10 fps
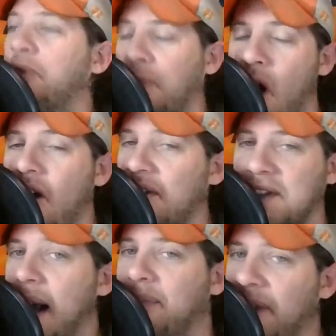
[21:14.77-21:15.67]
draw in the
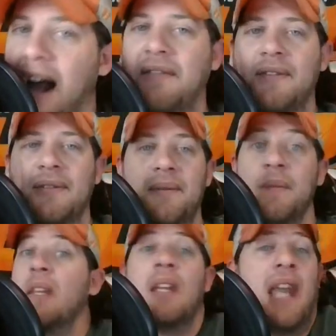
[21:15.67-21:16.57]
top 5,
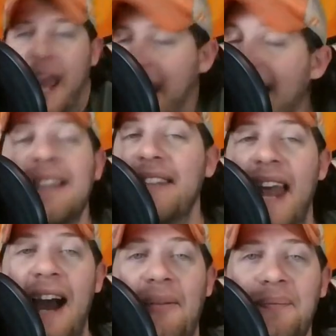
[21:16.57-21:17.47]
hands down.